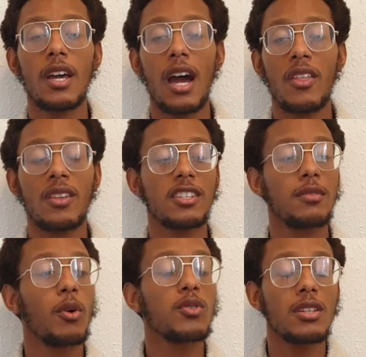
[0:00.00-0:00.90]
I think that's the
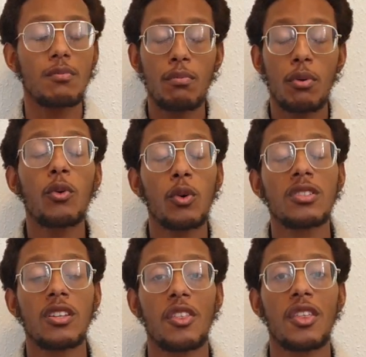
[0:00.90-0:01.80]
most
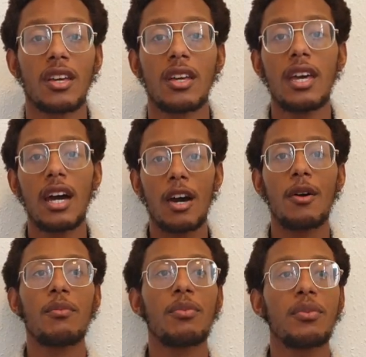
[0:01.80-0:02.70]
important thing.
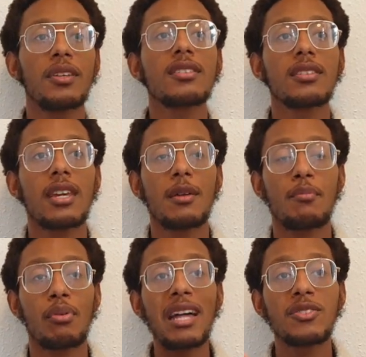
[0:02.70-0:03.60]
This, in
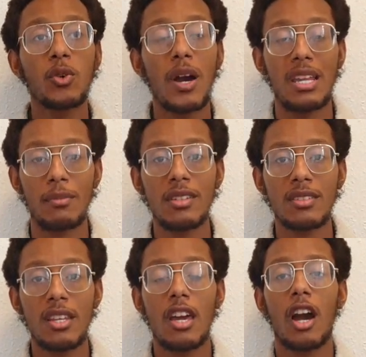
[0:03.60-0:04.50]
practical
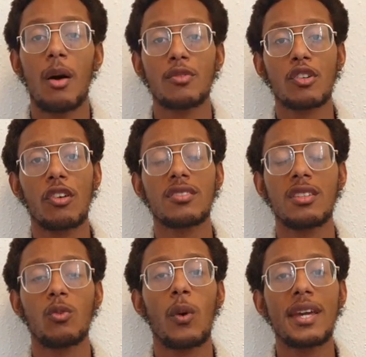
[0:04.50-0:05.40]
elements, comes across
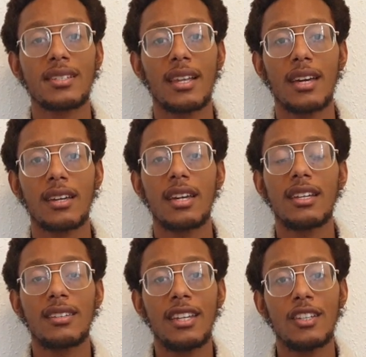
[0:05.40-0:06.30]
in ways like
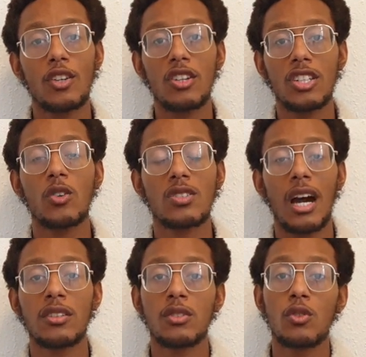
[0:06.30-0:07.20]
teaching your children how
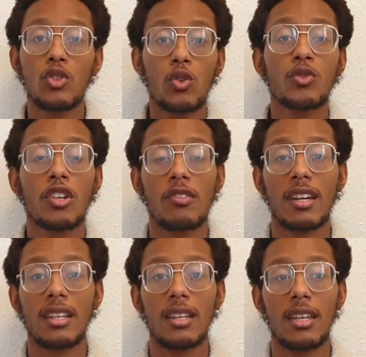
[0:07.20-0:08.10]
to do chores
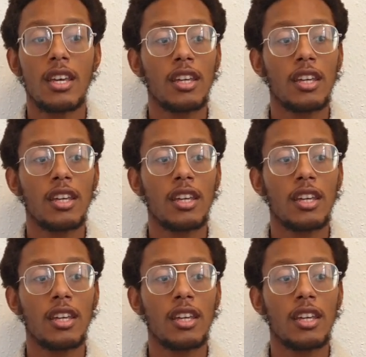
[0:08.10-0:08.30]
correctly,